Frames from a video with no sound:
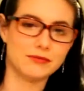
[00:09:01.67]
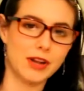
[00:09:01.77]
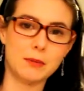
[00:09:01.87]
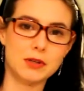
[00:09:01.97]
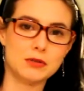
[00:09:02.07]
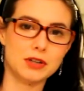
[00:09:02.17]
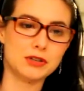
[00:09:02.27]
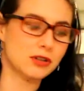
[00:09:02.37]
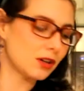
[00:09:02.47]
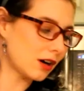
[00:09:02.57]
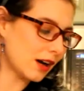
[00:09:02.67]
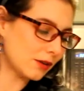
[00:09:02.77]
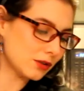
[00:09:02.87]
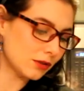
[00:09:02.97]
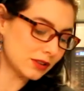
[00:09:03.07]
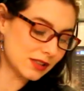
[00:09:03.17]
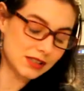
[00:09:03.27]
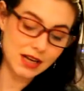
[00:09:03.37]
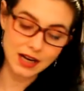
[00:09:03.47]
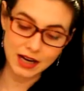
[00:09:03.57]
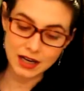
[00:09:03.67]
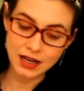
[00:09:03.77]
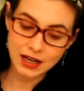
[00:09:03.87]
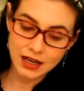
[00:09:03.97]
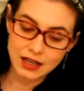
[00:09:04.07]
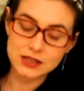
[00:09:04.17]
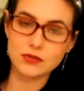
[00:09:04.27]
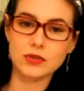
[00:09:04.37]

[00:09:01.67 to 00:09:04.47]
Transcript: Family tradition in our household. And today, it's a few